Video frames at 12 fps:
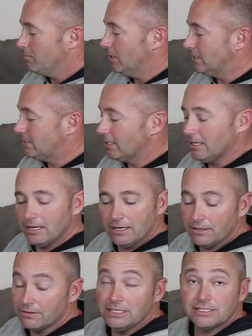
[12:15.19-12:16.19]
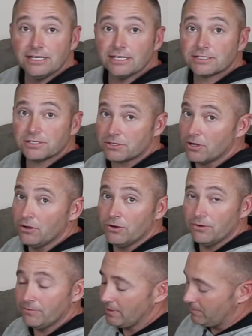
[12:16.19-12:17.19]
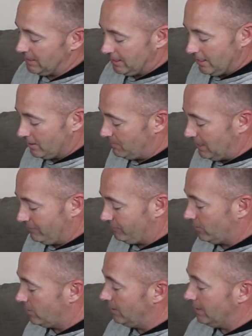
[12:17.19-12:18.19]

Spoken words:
But these discs will go, I mean, they are by far.